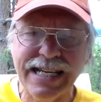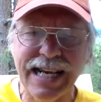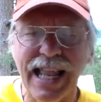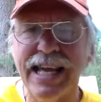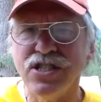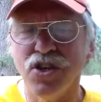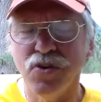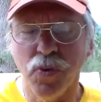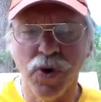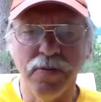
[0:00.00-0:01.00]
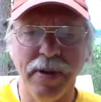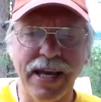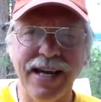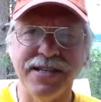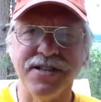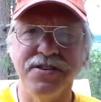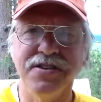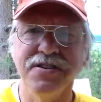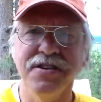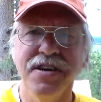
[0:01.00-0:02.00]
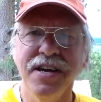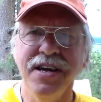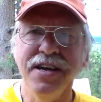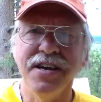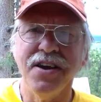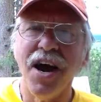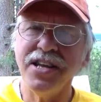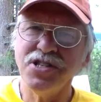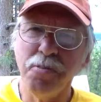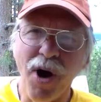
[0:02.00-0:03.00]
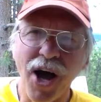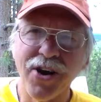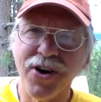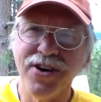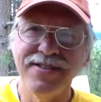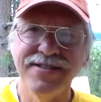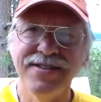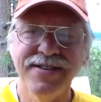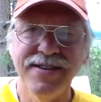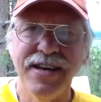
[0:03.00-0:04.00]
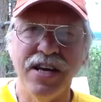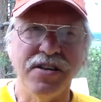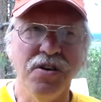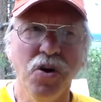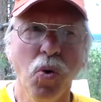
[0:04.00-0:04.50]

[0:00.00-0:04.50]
Clay is a good word, because God is the potter, and